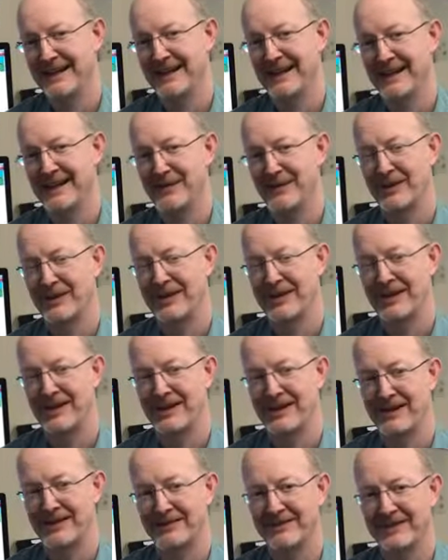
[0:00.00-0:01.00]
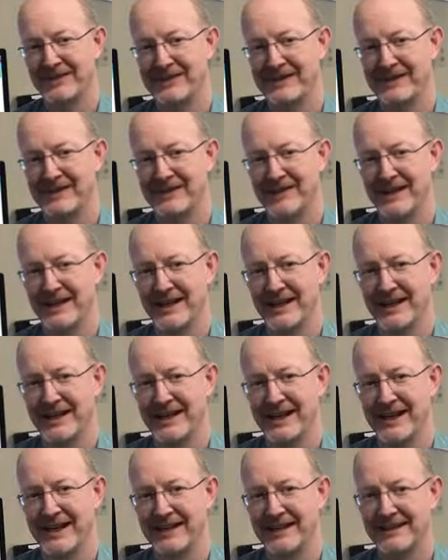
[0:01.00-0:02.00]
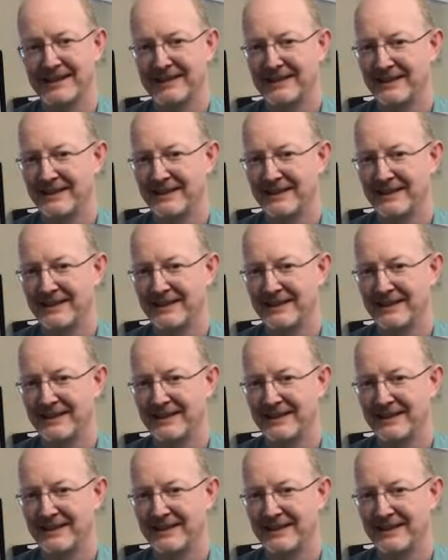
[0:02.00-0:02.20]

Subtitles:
and we got a lot of attention out of that.